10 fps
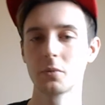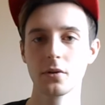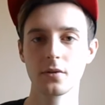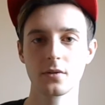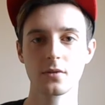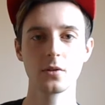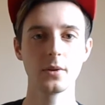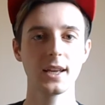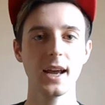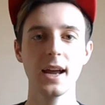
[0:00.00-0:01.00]
months to a
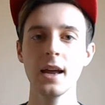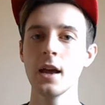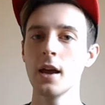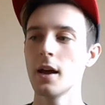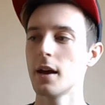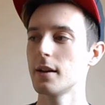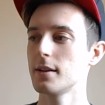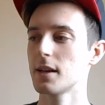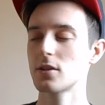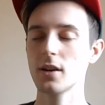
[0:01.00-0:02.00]
year, and
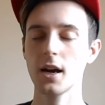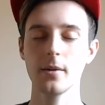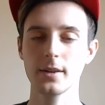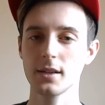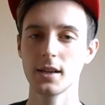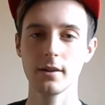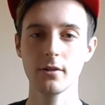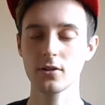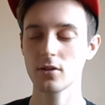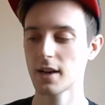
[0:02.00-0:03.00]
I don't know how I didn't hear it
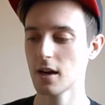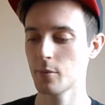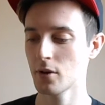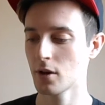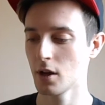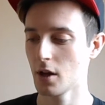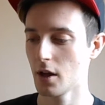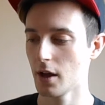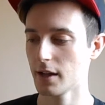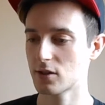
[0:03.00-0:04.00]
until now, but
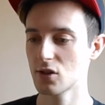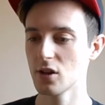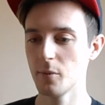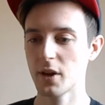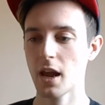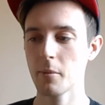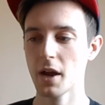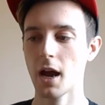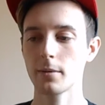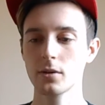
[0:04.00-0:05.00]
it suddenly became my
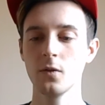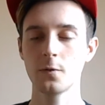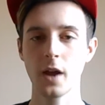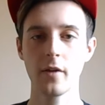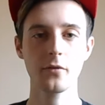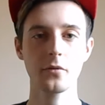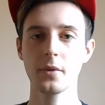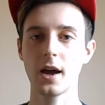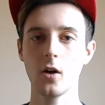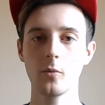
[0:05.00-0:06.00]
absolute favourite from
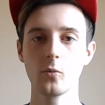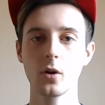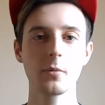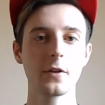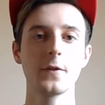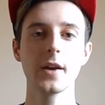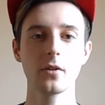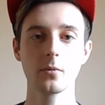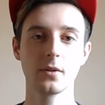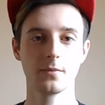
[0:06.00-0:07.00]
the album, one of my
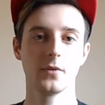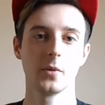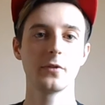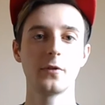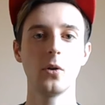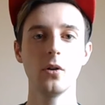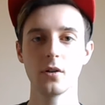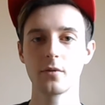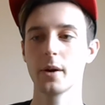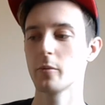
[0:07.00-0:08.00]
favourite, well, number four
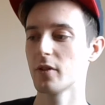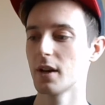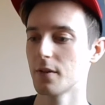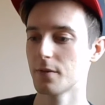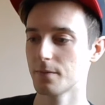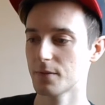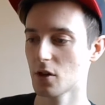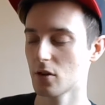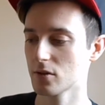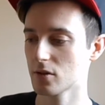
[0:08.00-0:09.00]
of my Marina
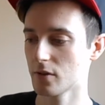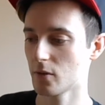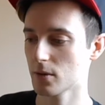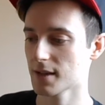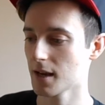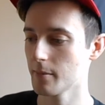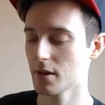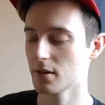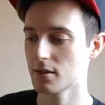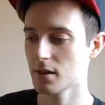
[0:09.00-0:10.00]
songs of all time,
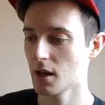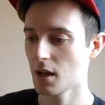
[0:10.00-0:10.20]
and